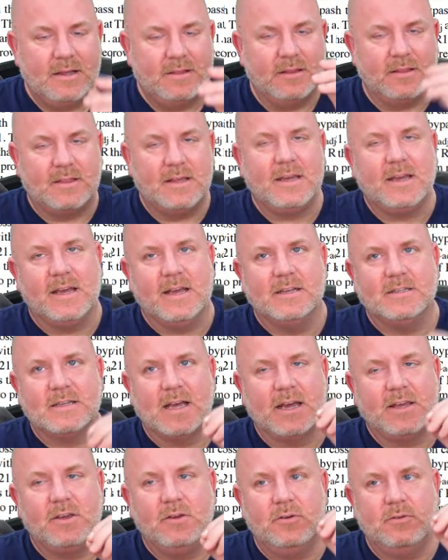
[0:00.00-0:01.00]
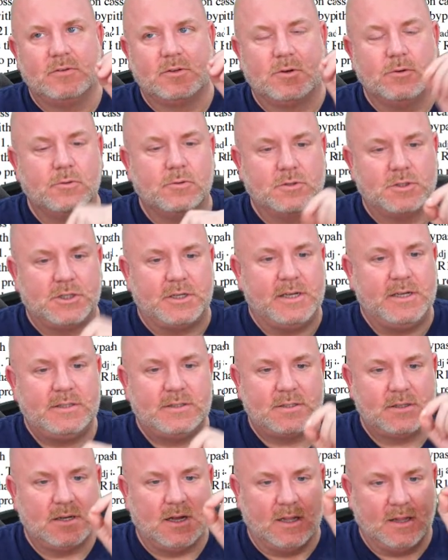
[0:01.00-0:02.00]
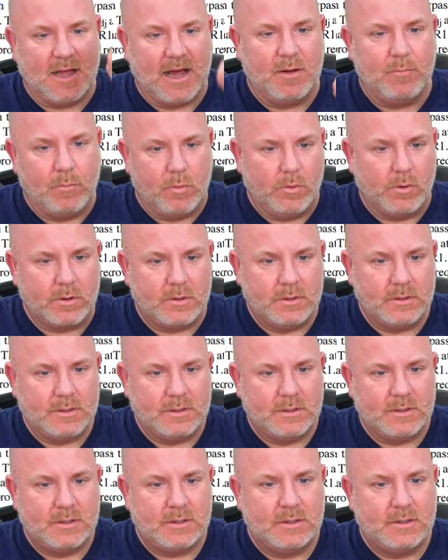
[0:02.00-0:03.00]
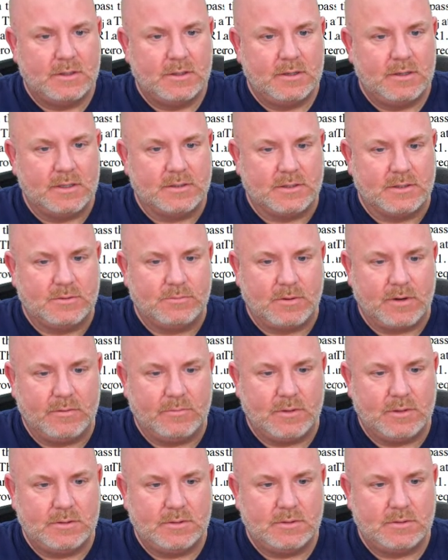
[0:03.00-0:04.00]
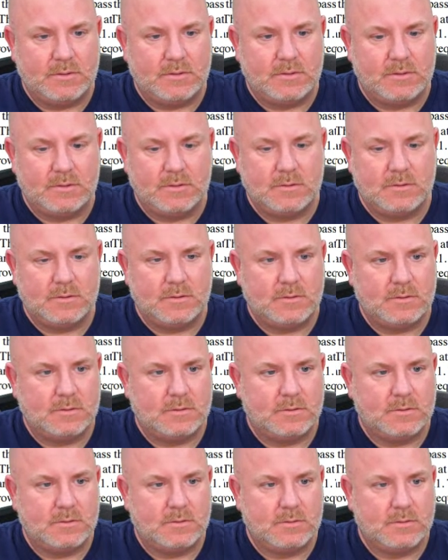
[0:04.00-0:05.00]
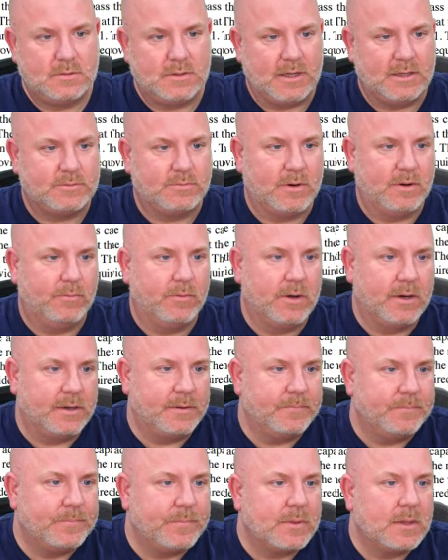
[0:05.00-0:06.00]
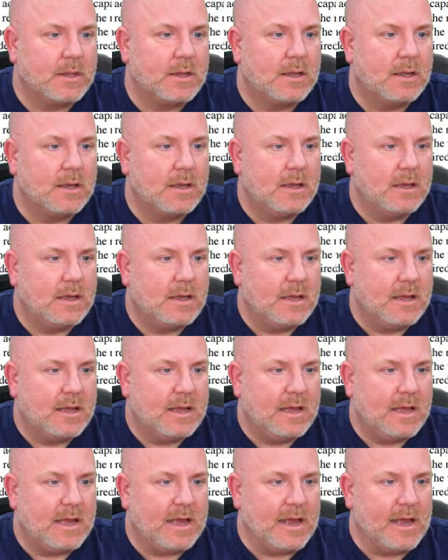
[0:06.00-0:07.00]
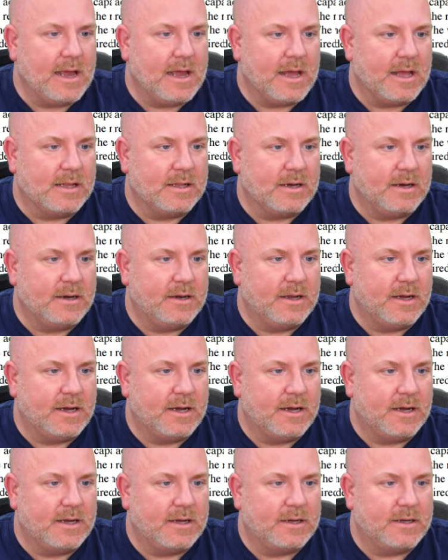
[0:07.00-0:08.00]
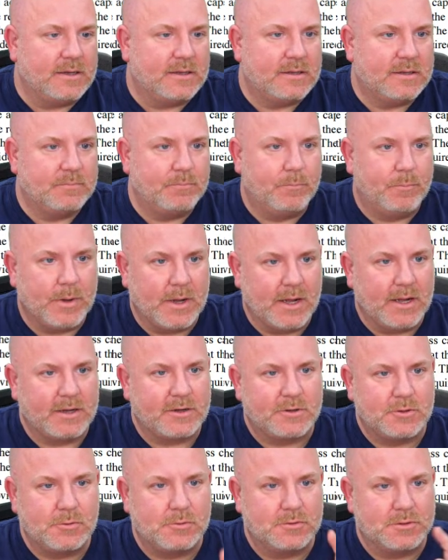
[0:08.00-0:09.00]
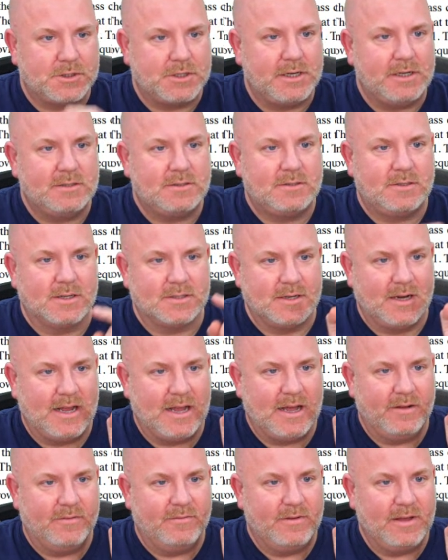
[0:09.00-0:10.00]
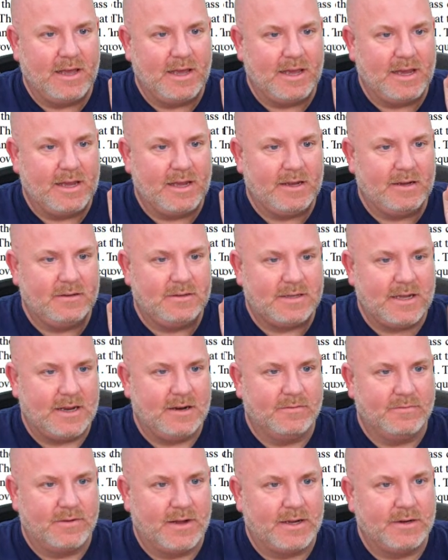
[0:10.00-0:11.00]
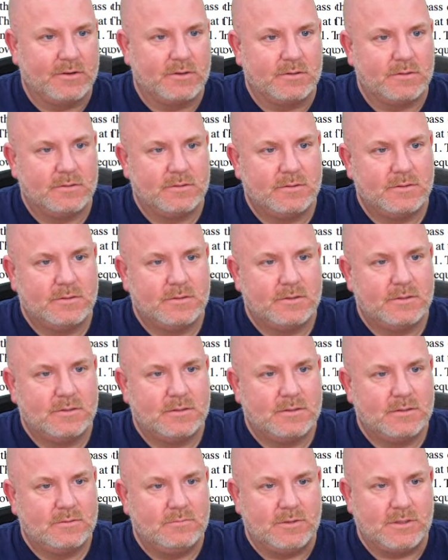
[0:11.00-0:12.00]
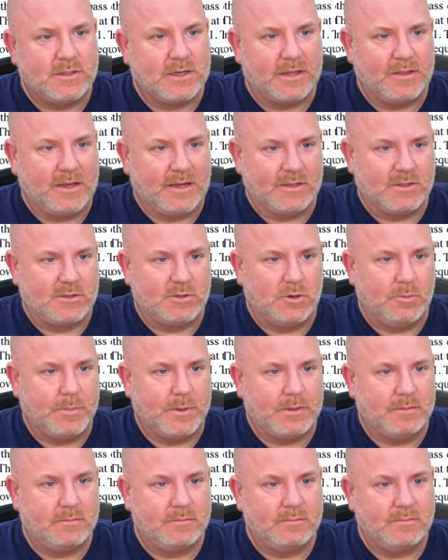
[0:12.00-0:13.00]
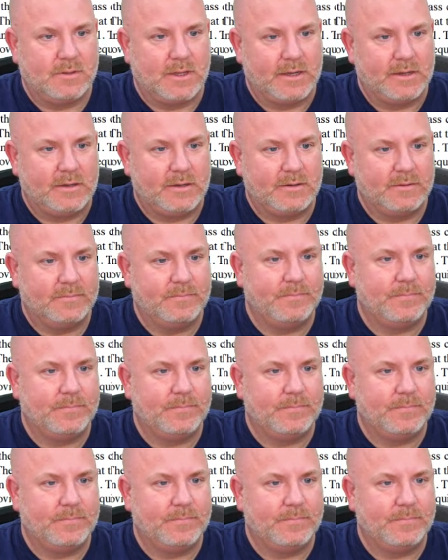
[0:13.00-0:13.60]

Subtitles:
The thing is, I use Google Sheets a lot more. Is this what I want? That's what I wanted. And, but Google Sheets doesn't have a data finder, which I think is stupid. Like,